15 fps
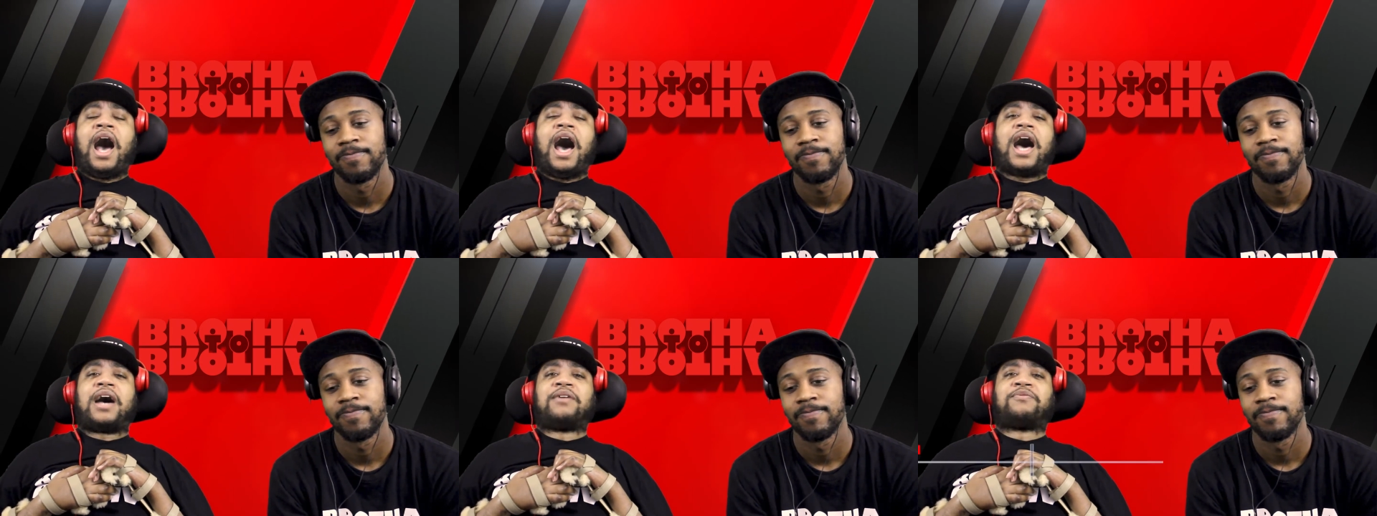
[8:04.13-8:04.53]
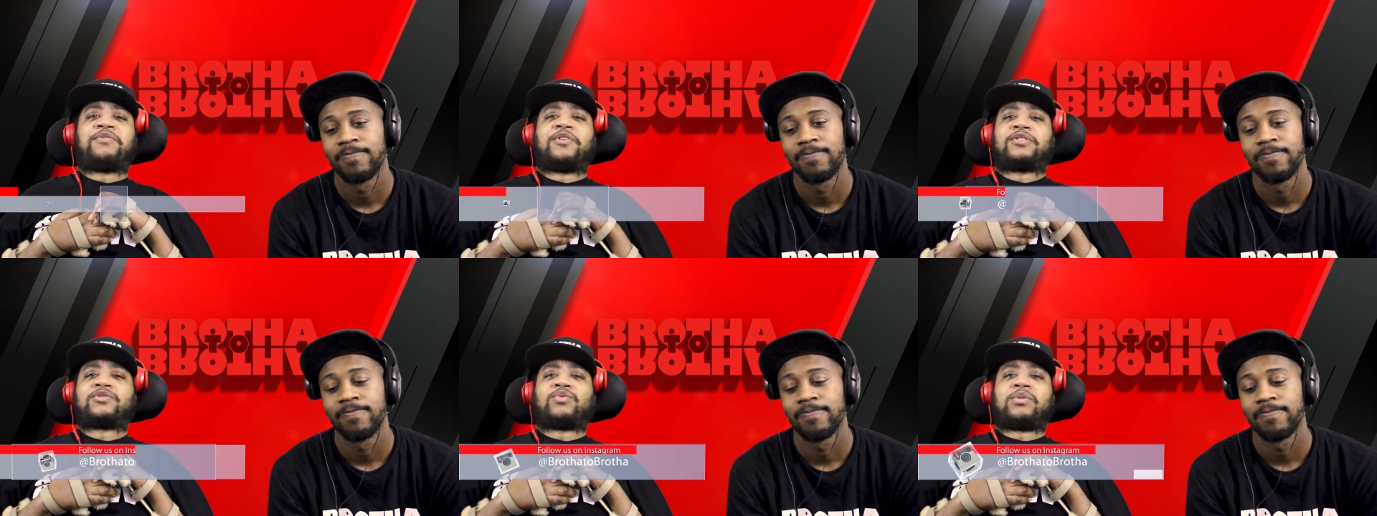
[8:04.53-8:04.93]
Speaker 1: All right,
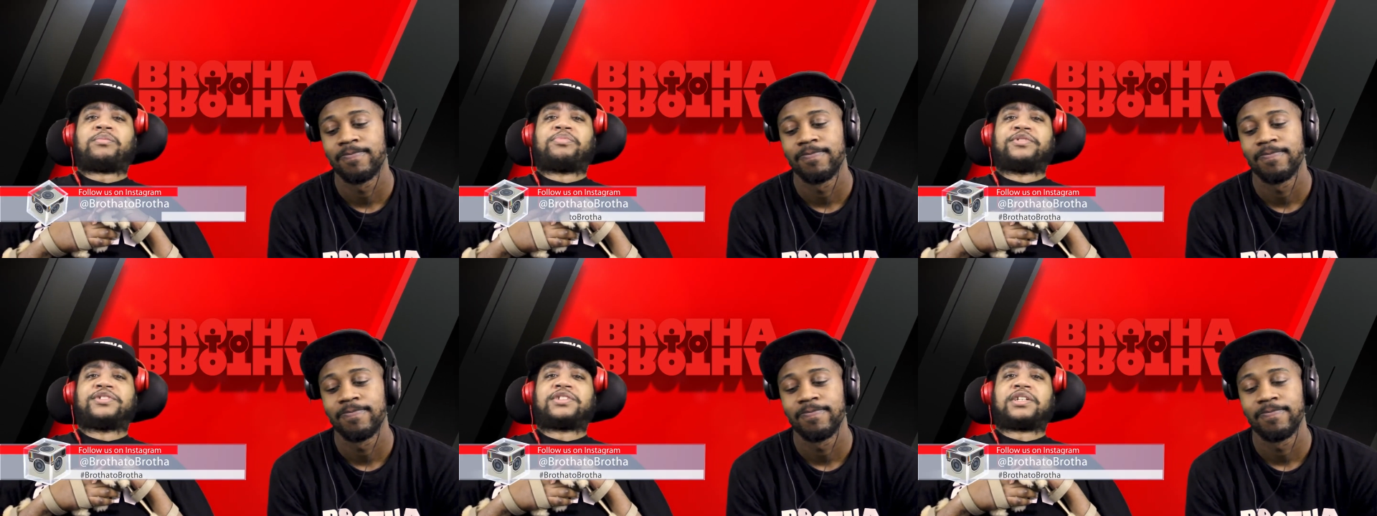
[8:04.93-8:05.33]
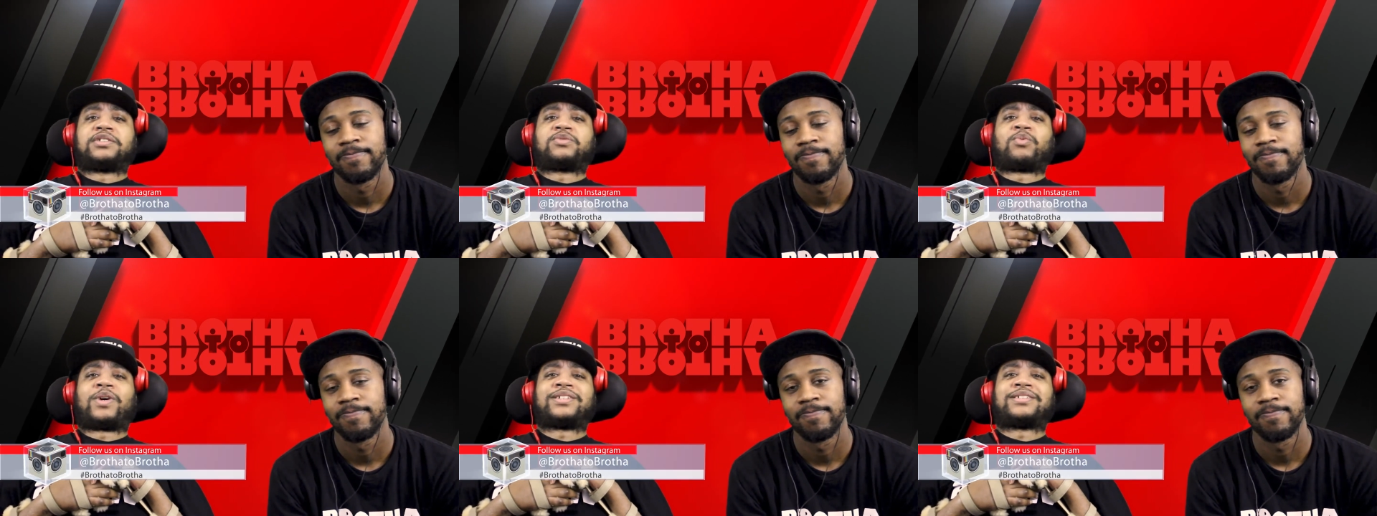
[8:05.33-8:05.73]
folks, we
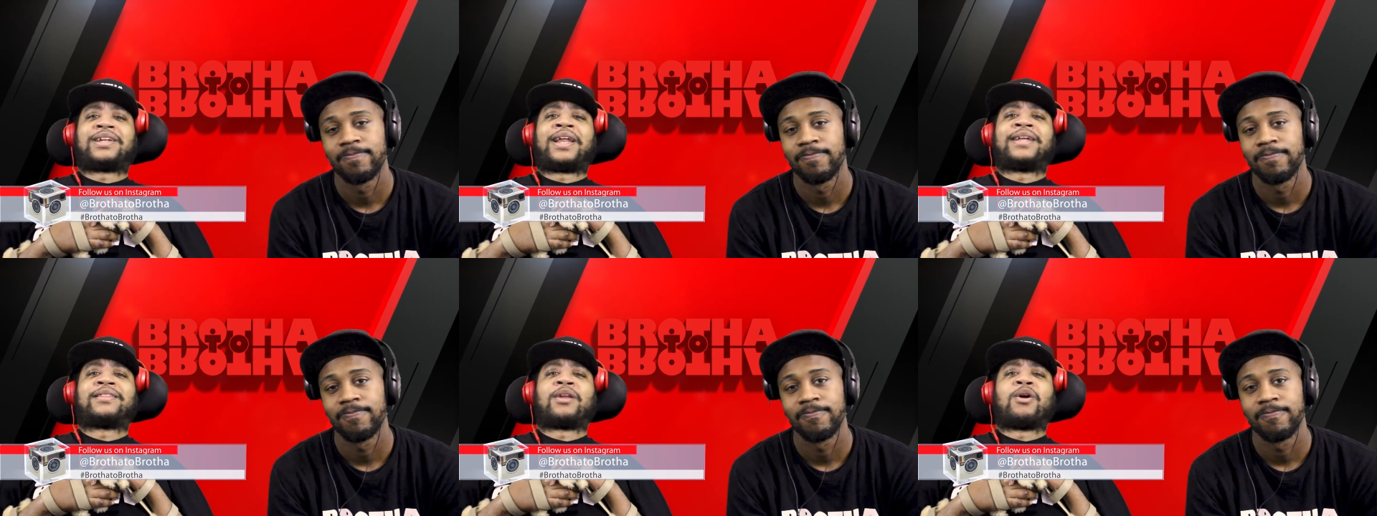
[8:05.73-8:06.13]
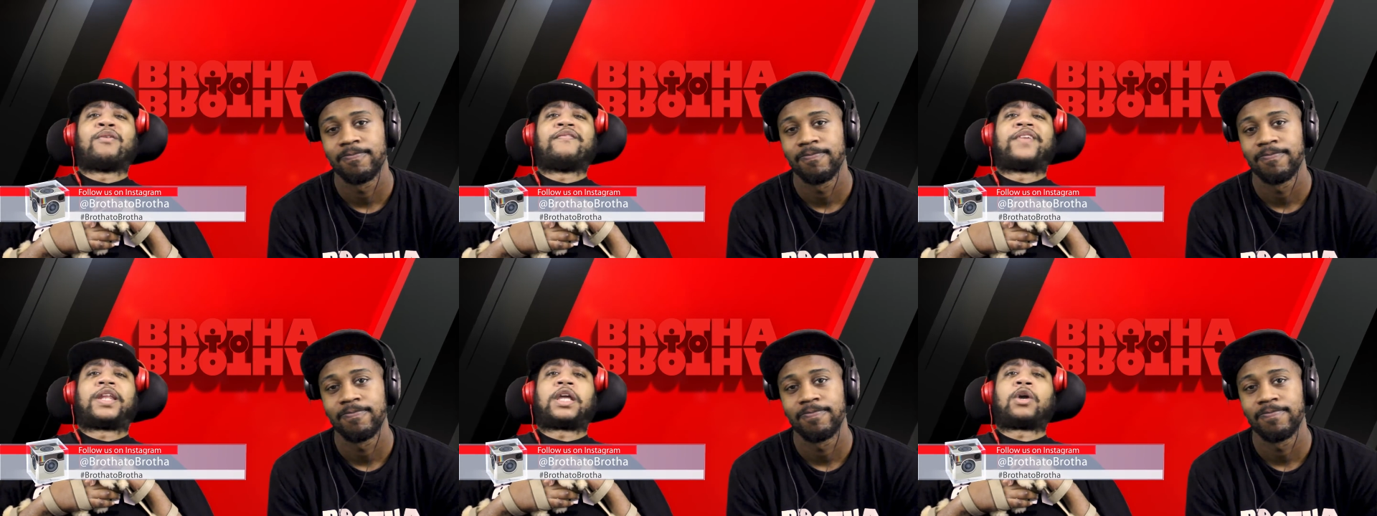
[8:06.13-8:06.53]
appreciate you watching that
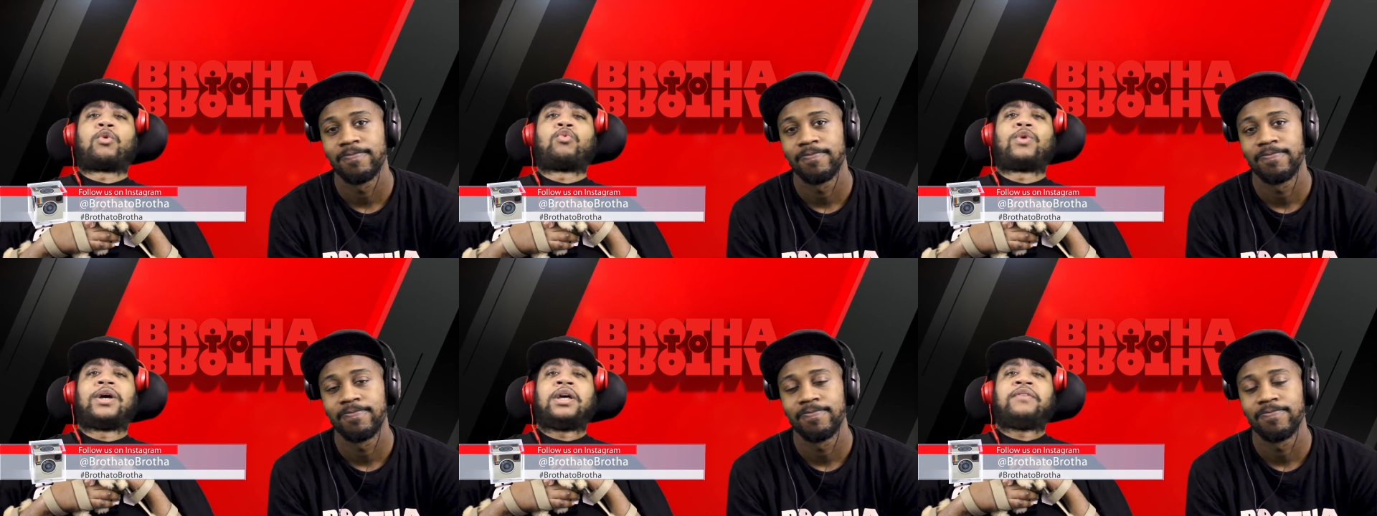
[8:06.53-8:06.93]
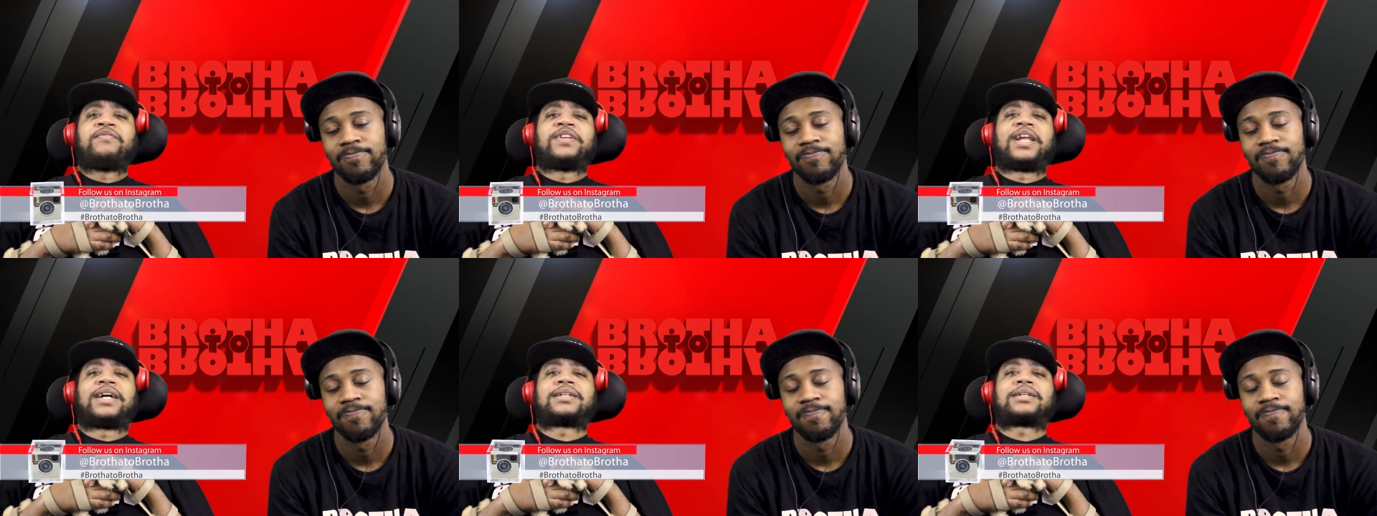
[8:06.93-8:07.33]
third video. If
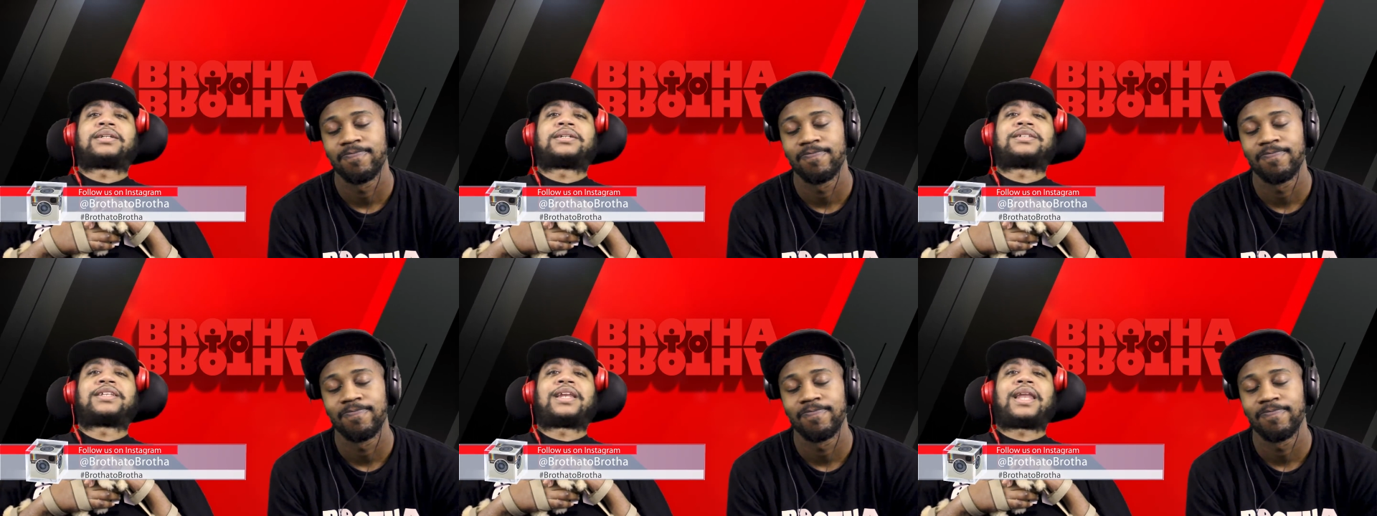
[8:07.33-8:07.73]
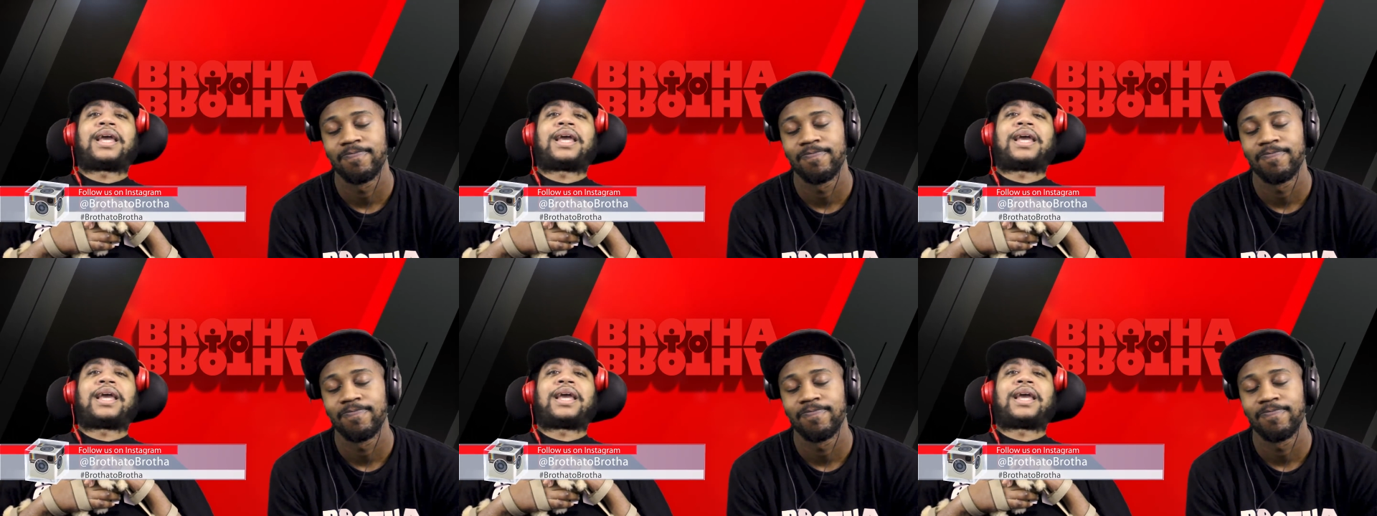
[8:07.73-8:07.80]
you liked it, hit the